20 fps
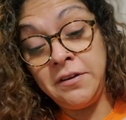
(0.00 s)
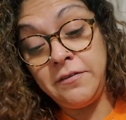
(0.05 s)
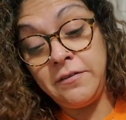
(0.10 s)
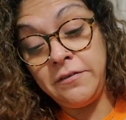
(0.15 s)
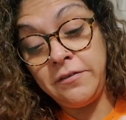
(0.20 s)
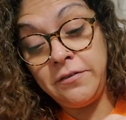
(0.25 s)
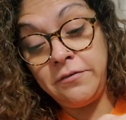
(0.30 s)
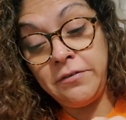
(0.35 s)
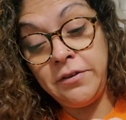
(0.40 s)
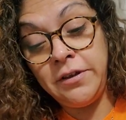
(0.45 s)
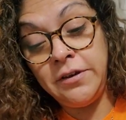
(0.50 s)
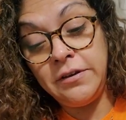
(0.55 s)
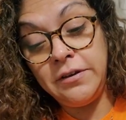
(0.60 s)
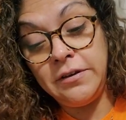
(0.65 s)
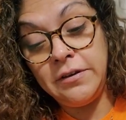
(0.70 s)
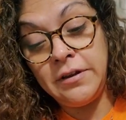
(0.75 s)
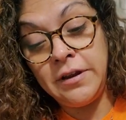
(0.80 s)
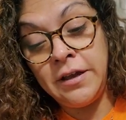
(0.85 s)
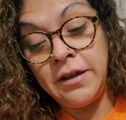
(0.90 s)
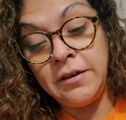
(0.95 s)
So it's really
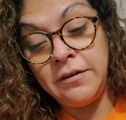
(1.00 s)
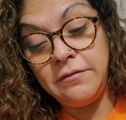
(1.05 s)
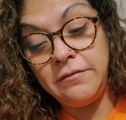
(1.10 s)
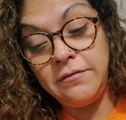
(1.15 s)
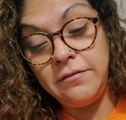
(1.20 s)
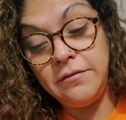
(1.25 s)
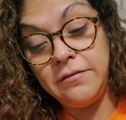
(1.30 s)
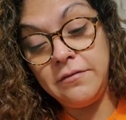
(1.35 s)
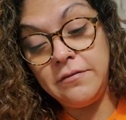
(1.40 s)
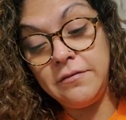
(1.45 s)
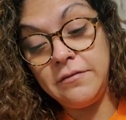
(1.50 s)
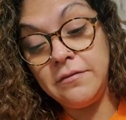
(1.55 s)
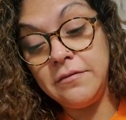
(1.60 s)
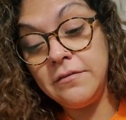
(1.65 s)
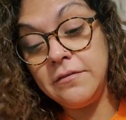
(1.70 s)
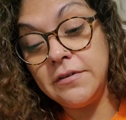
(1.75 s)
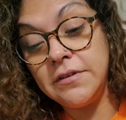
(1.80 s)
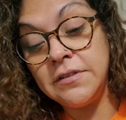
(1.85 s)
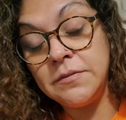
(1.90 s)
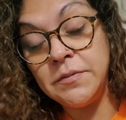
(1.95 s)
not
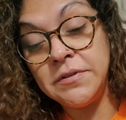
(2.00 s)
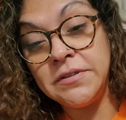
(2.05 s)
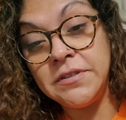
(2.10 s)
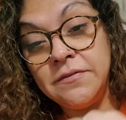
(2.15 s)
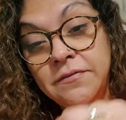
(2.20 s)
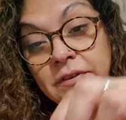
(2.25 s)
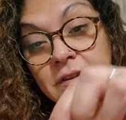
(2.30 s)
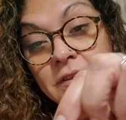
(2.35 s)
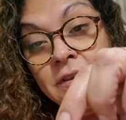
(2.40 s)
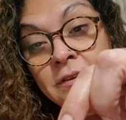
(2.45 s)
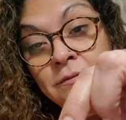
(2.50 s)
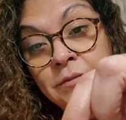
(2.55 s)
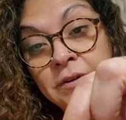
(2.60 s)
a specific thing,